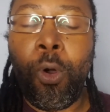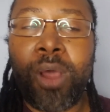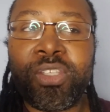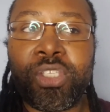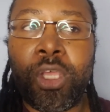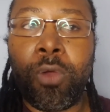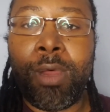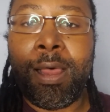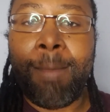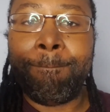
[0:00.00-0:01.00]

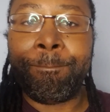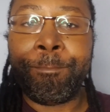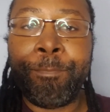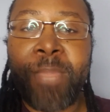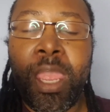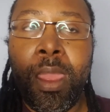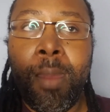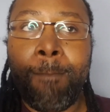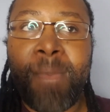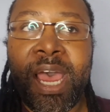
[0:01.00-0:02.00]
Also,
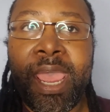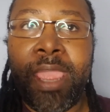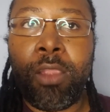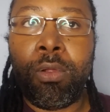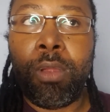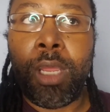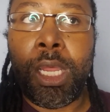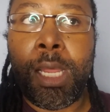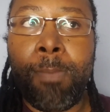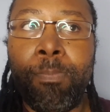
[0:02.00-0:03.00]
my
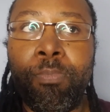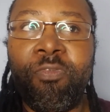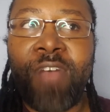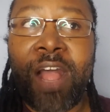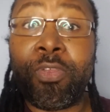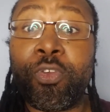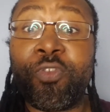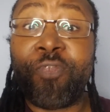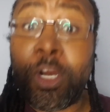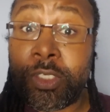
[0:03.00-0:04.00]

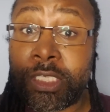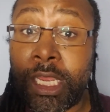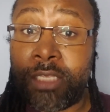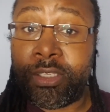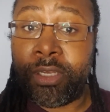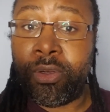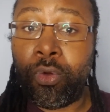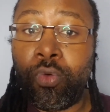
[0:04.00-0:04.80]
father's first cousin,